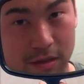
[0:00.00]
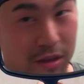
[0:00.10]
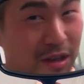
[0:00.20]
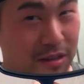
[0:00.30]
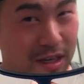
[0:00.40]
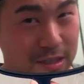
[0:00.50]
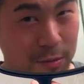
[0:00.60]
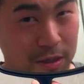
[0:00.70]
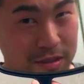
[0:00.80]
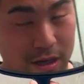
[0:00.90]
You can also ask
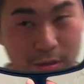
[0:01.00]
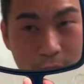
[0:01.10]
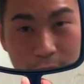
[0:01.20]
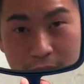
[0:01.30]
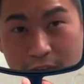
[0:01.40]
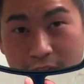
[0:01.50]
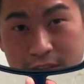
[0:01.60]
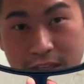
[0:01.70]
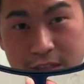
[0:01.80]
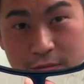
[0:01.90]
someone else to help you, but I've
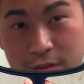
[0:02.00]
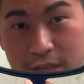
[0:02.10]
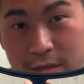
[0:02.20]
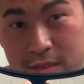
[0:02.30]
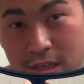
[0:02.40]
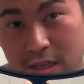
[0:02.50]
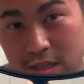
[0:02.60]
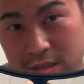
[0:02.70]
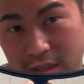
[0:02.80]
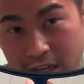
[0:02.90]
done this a few times,
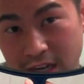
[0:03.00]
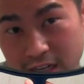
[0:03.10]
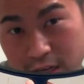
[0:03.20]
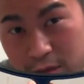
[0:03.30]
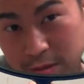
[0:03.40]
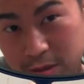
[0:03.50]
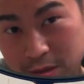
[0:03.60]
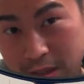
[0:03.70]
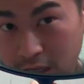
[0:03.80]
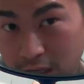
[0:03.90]
so I kind of know what I'm doing.